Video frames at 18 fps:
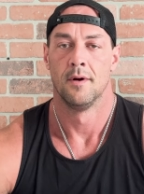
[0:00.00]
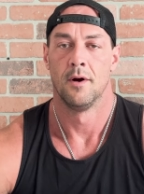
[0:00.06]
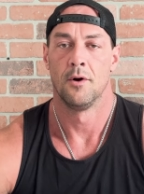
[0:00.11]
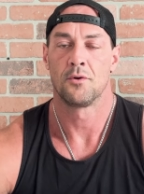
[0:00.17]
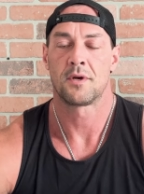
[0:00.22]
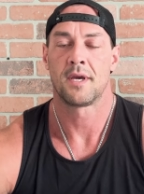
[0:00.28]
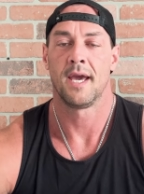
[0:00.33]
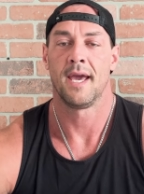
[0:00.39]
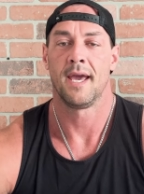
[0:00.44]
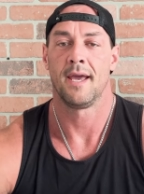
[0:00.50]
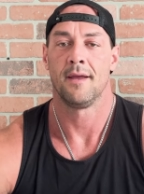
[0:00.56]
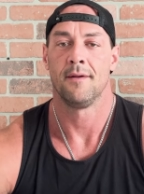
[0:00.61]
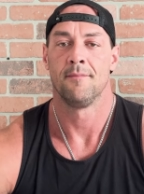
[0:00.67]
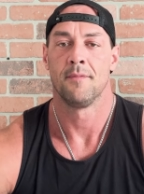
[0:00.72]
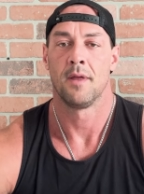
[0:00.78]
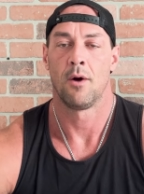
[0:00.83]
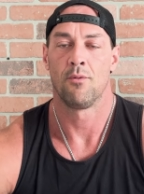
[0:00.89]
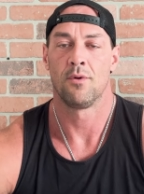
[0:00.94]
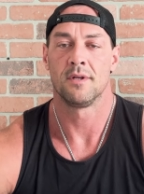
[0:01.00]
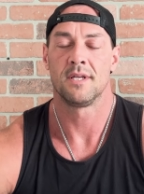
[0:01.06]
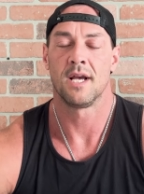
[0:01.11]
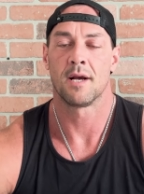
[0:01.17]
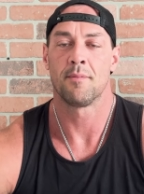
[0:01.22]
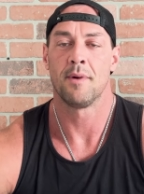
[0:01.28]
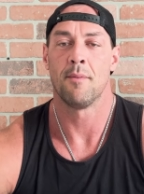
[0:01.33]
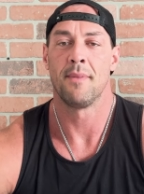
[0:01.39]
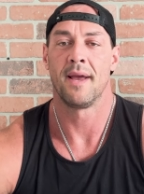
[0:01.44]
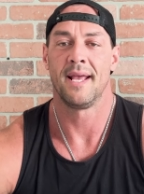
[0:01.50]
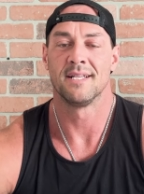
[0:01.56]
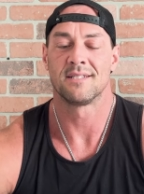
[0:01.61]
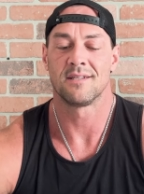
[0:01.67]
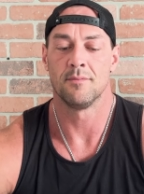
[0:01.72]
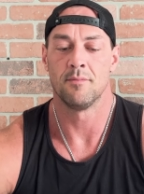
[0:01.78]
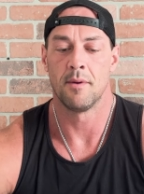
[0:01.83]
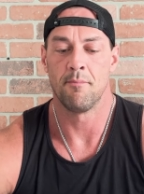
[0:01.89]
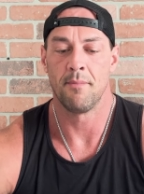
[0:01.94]
Okay, I want to talk about my
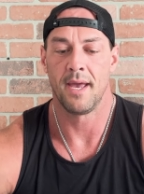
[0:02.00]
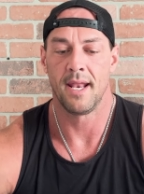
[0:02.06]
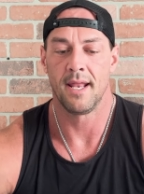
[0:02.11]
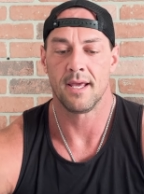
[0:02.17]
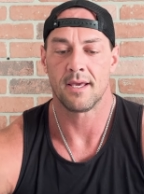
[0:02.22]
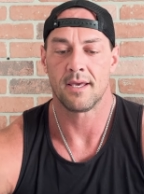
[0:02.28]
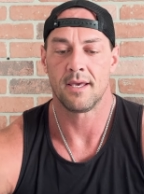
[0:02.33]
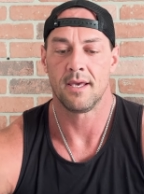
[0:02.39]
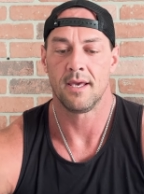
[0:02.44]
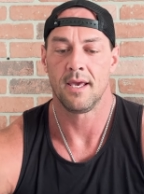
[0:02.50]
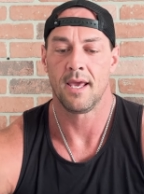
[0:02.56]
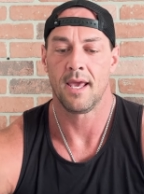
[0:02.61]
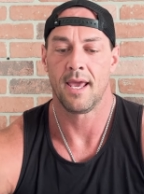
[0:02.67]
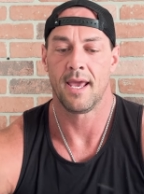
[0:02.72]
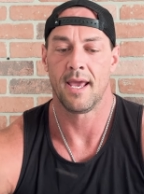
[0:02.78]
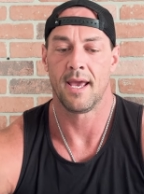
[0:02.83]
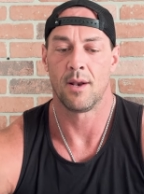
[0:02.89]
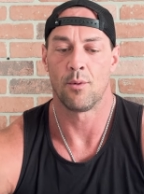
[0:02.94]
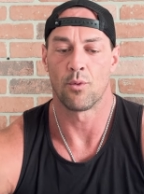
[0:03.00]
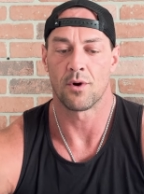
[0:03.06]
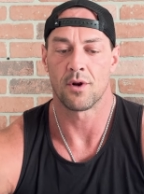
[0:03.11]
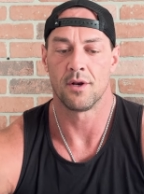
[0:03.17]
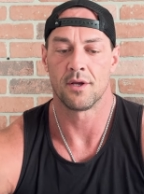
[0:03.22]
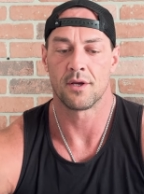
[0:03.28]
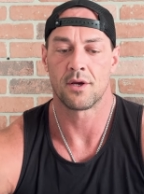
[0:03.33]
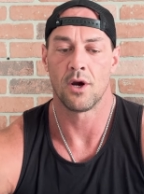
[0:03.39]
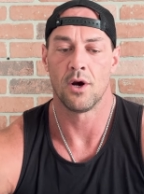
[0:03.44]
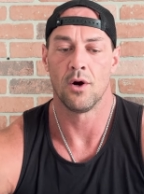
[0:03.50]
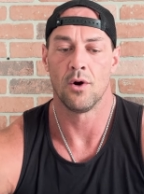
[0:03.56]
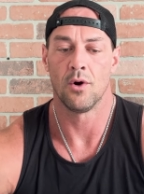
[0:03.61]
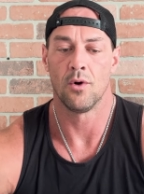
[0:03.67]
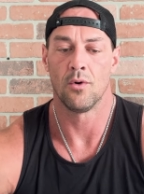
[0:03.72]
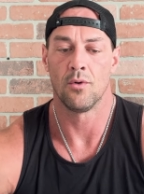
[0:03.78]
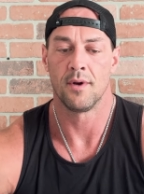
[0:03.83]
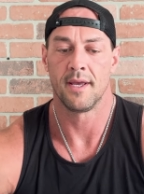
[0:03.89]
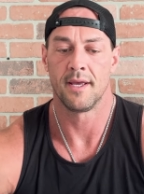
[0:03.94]
insulin mimetic, and we're going to
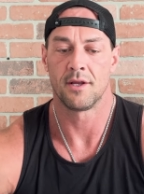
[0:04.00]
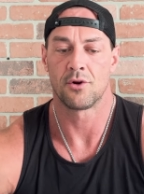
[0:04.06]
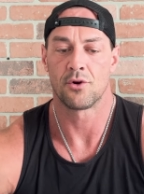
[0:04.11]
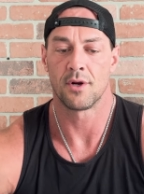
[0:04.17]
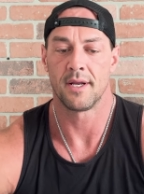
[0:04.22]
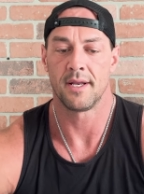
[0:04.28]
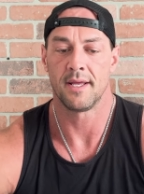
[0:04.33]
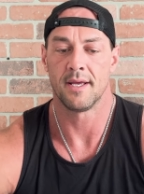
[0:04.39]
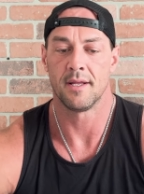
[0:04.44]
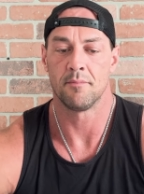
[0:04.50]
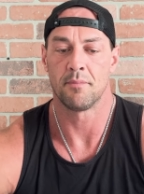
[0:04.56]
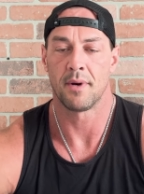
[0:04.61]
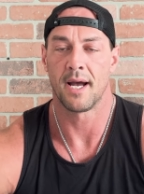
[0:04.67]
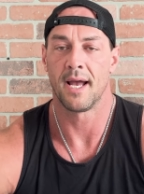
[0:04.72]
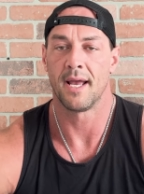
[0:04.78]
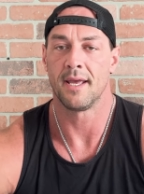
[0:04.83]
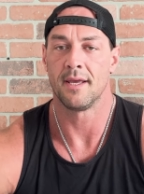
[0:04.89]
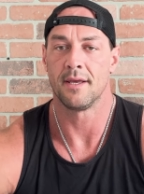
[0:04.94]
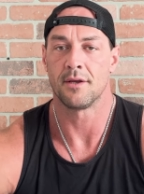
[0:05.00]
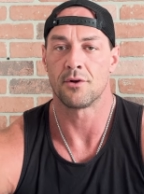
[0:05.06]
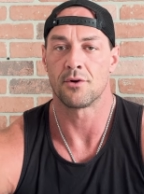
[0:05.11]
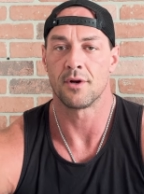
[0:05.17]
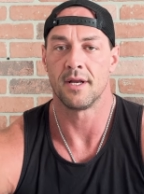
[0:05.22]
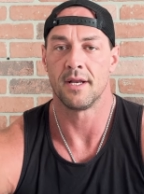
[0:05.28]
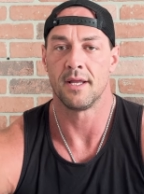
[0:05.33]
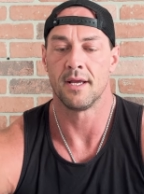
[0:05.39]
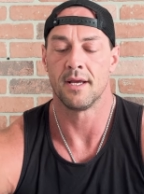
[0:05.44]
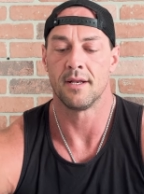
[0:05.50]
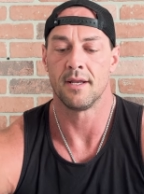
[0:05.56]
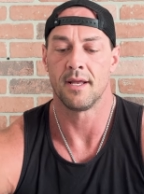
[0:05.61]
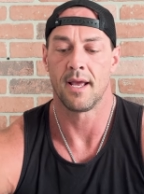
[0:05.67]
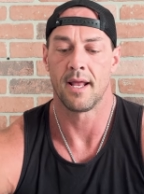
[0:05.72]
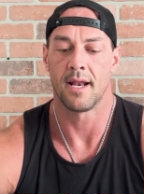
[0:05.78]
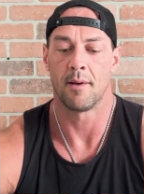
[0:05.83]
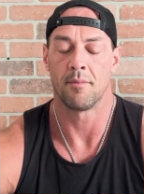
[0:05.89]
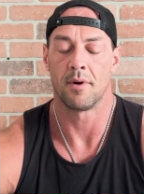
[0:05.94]
go ingredient by
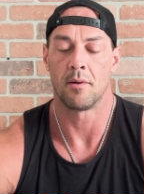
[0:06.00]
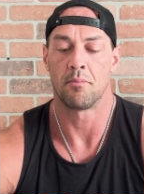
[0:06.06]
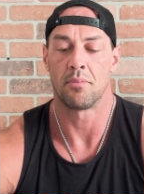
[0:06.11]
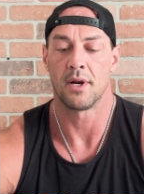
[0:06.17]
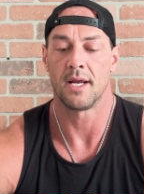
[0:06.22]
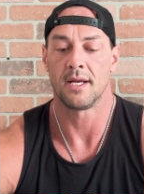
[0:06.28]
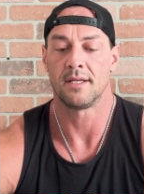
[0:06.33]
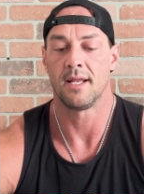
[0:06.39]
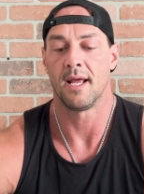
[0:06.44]
ingredient, and I'm going to break